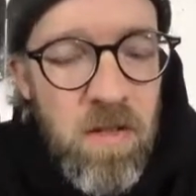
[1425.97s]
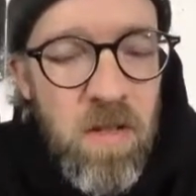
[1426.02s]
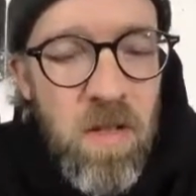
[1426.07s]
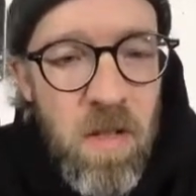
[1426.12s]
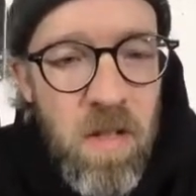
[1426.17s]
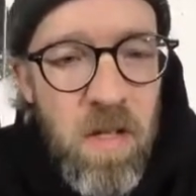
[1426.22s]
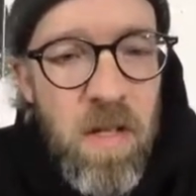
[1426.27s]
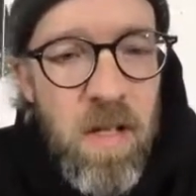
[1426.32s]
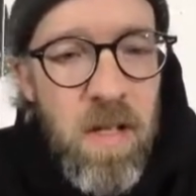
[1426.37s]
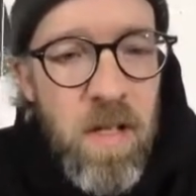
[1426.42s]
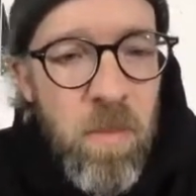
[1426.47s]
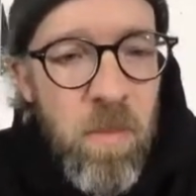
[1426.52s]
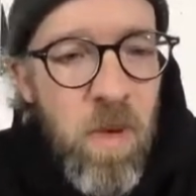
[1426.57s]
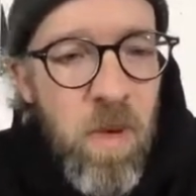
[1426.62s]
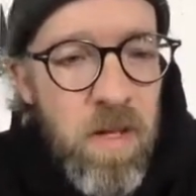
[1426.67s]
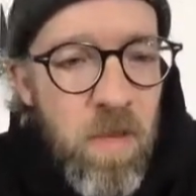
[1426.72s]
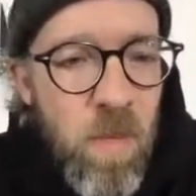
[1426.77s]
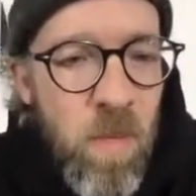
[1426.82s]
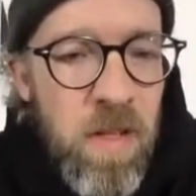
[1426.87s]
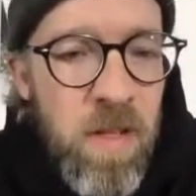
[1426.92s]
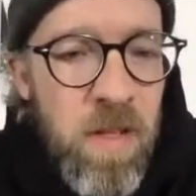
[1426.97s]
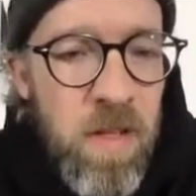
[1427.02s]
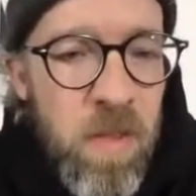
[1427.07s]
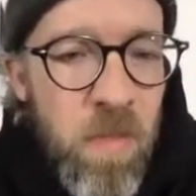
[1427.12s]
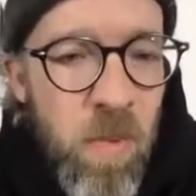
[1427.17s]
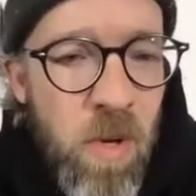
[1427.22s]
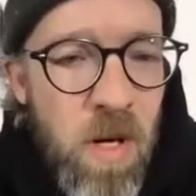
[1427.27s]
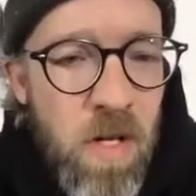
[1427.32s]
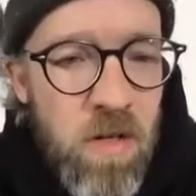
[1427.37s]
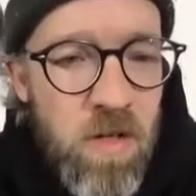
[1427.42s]
But in the one in the
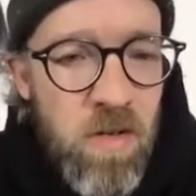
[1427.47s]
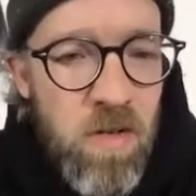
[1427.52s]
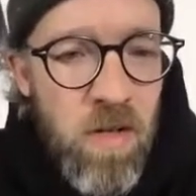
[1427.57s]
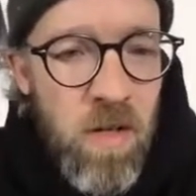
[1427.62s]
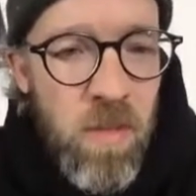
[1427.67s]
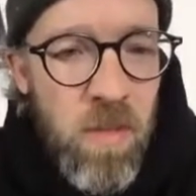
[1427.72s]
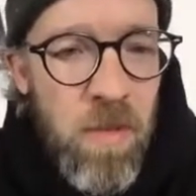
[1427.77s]
Bronx you're talking